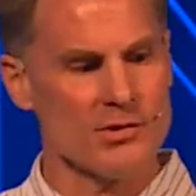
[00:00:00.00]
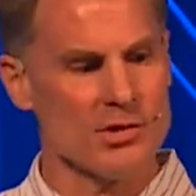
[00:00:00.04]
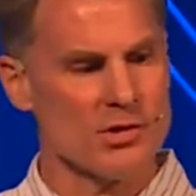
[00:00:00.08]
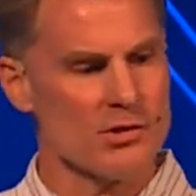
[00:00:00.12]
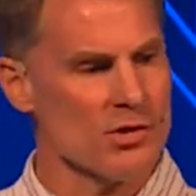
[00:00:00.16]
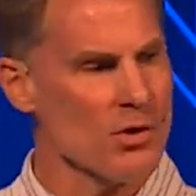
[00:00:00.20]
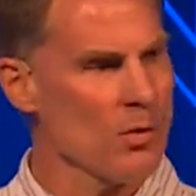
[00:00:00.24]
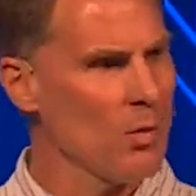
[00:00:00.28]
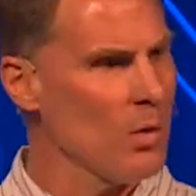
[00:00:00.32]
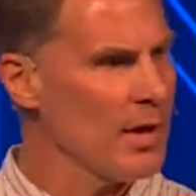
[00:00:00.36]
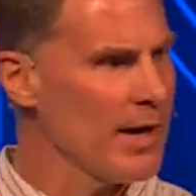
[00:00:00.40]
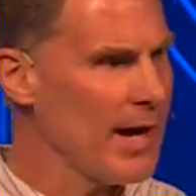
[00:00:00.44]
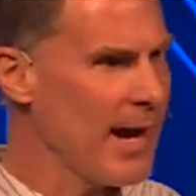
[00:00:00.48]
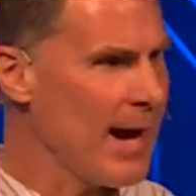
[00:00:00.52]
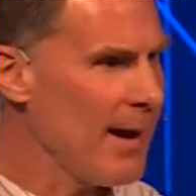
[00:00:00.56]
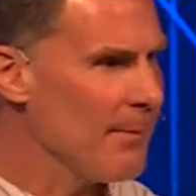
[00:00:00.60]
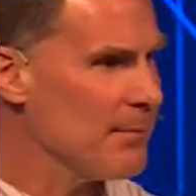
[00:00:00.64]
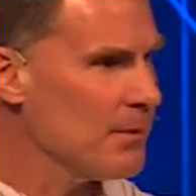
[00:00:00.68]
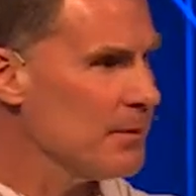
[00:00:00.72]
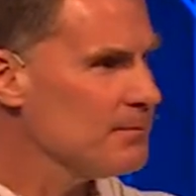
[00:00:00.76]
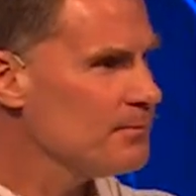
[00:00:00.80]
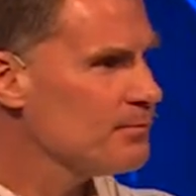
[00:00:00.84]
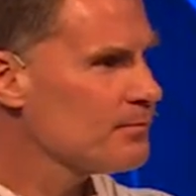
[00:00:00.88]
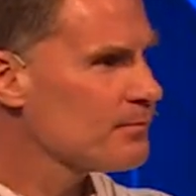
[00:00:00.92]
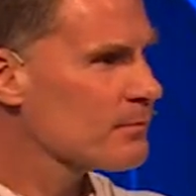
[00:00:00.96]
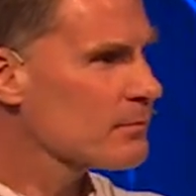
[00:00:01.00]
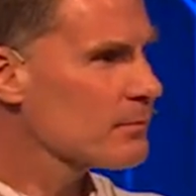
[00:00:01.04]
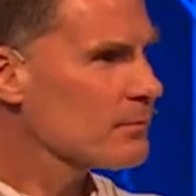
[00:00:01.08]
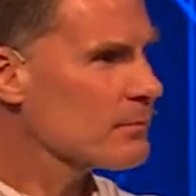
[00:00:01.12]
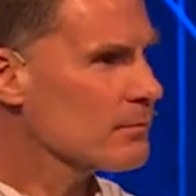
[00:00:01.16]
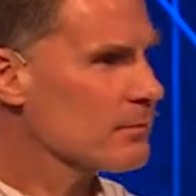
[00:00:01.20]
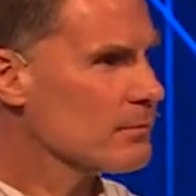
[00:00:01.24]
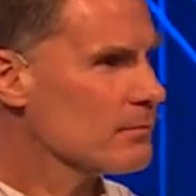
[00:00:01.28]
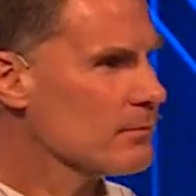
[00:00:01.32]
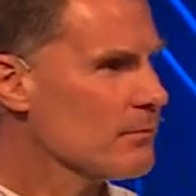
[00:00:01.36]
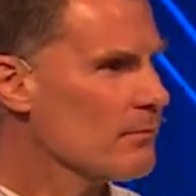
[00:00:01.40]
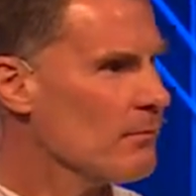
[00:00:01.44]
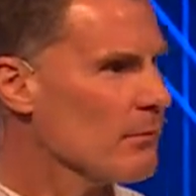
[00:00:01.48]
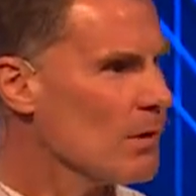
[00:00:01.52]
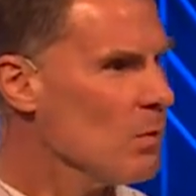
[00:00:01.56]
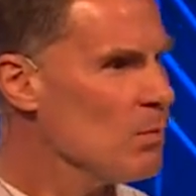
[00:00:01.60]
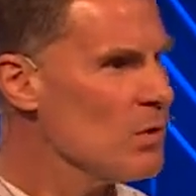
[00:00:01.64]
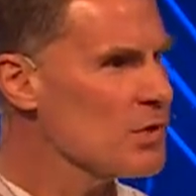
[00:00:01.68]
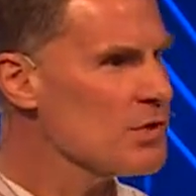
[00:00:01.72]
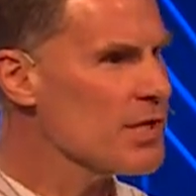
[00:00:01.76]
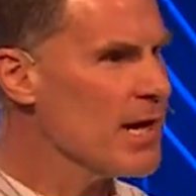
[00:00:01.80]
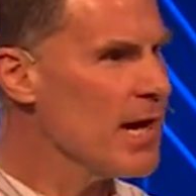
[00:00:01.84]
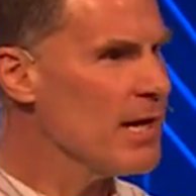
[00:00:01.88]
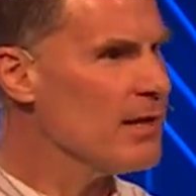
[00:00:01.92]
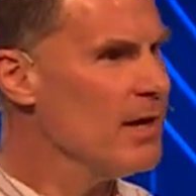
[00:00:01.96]
And so what happened
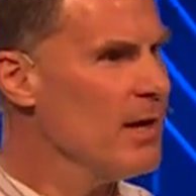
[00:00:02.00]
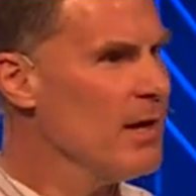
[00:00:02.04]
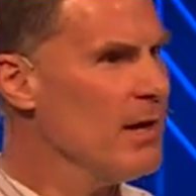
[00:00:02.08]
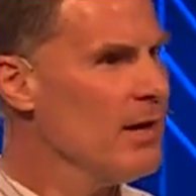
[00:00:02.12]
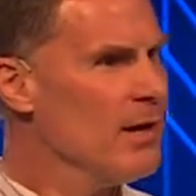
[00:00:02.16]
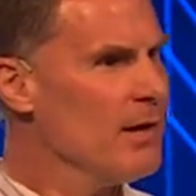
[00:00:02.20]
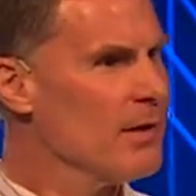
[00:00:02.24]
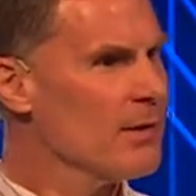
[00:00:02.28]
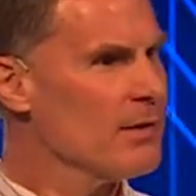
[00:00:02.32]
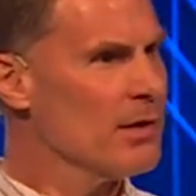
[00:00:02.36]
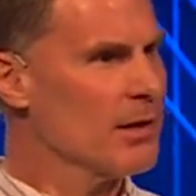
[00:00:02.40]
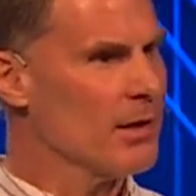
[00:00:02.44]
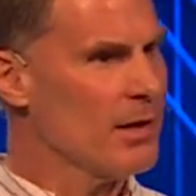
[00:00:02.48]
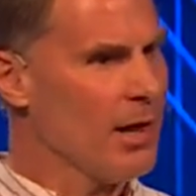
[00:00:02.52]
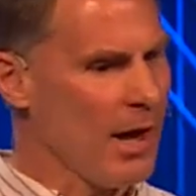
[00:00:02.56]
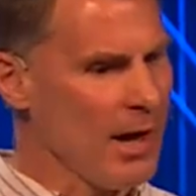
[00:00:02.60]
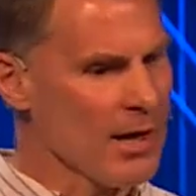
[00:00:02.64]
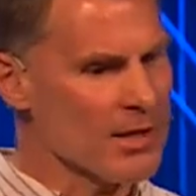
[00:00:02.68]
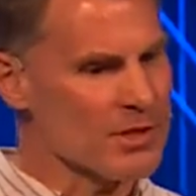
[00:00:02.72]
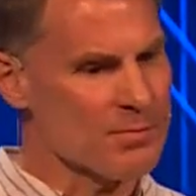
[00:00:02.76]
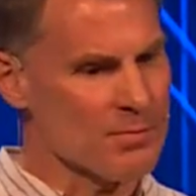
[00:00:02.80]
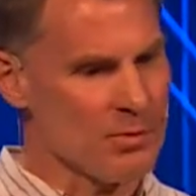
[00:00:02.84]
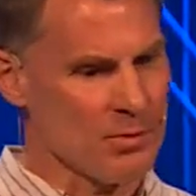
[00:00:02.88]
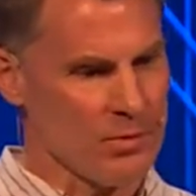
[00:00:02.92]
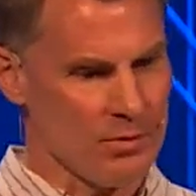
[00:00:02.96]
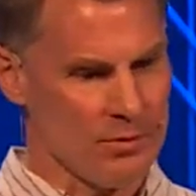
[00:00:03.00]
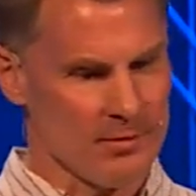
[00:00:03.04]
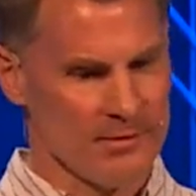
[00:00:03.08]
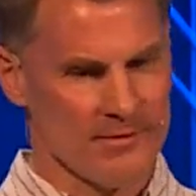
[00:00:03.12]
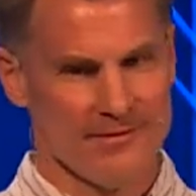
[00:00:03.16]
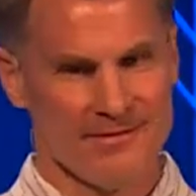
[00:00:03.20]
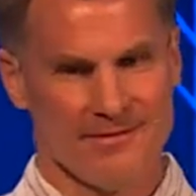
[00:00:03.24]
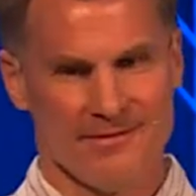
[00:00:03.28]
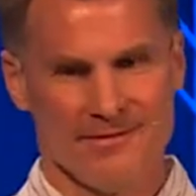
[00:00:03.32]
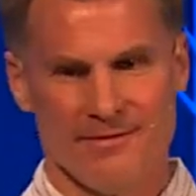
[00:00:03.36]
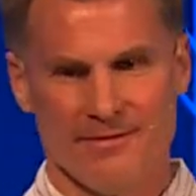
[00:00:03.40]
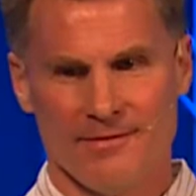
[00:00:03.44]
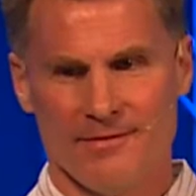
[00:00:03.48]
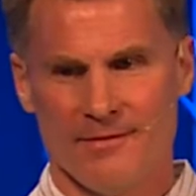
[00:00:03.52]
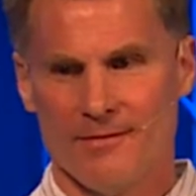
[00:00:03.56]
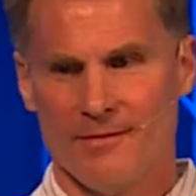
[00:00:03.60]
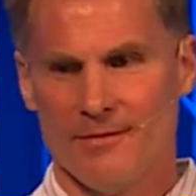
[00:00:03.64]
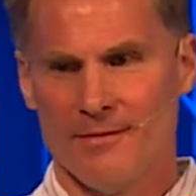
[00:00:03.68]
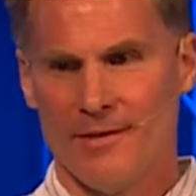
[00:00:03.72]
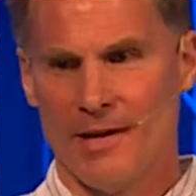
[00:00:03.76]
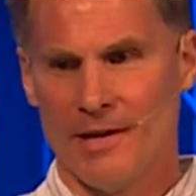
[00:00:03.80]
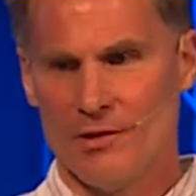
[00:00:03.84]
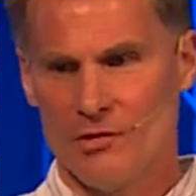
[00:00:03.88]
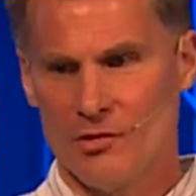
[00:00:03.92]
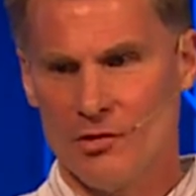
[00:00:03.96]
was that the gospel,
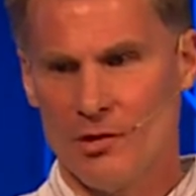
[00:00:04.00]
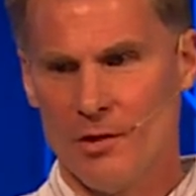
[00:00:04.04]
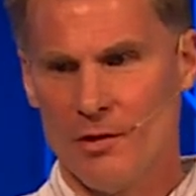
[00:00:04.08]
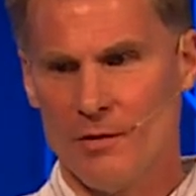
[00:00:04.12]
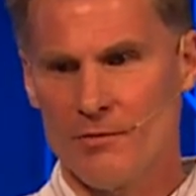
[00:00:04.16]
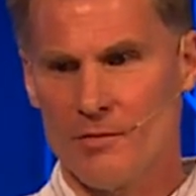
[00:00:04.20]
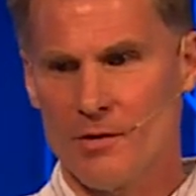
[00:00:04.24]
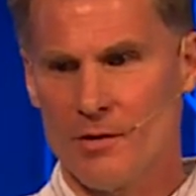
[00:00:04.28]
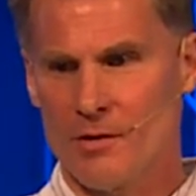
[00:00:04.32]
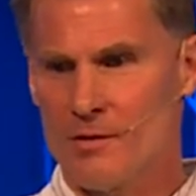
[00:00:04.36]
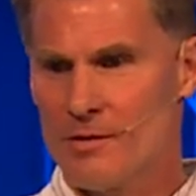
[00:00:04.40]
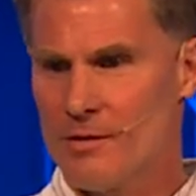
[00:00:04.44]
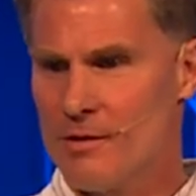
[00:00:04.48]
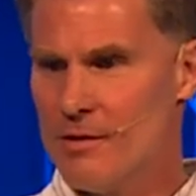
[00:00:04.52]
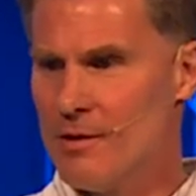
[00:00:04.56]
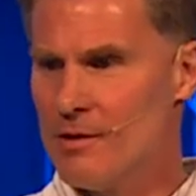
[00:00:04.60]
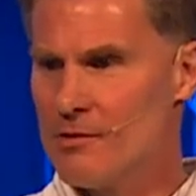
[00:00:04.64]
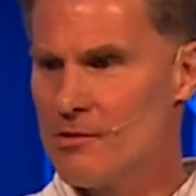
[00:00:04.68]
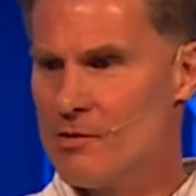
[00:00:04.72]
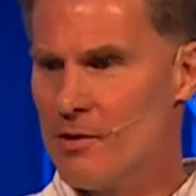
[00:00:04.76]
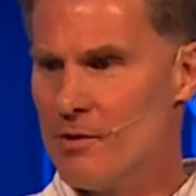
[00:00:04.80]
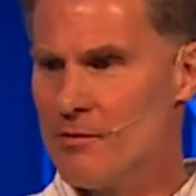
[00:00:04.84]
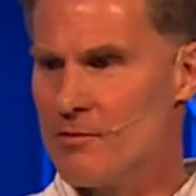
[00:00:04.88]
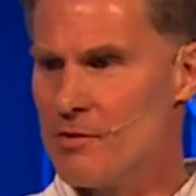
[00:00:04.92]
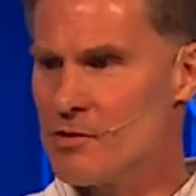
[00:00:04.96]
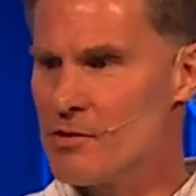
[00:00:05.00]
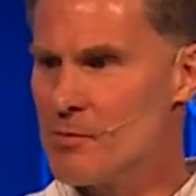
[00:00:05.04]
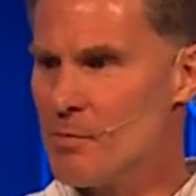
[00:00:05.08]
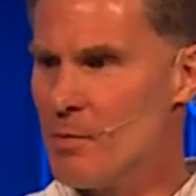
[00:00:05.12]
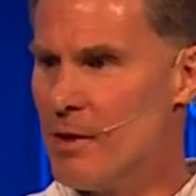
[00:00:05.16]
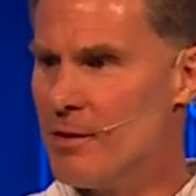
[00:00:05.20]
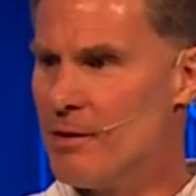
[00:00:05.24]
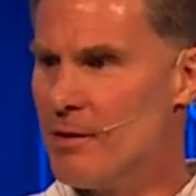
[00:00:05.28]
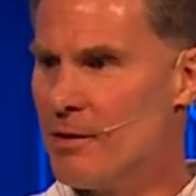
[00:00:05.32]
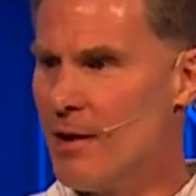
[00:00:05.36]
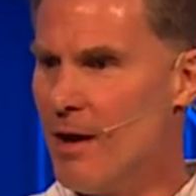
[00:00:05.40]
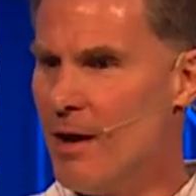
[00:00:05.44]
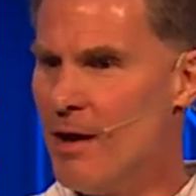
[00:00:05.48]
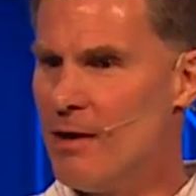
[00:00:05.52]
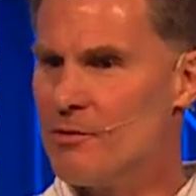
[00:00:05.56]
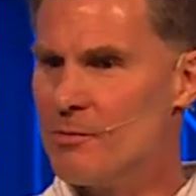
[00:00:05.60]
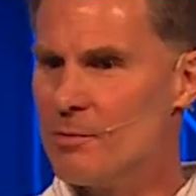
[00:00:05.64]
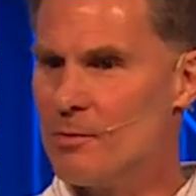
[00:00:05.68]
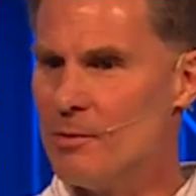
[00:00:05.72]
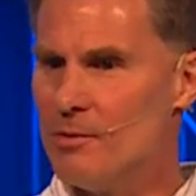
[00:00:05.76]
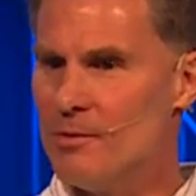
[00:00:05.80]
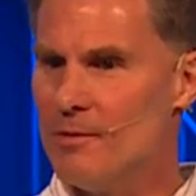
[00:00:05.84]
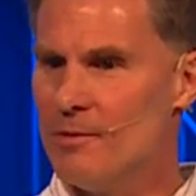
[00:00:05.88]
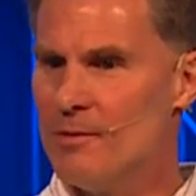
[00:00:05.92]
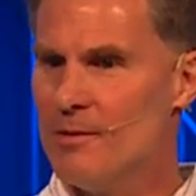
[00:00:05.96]
it served to spread the
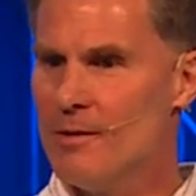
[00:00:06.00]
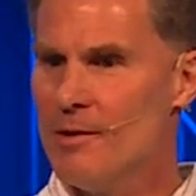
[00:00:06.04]
gospel.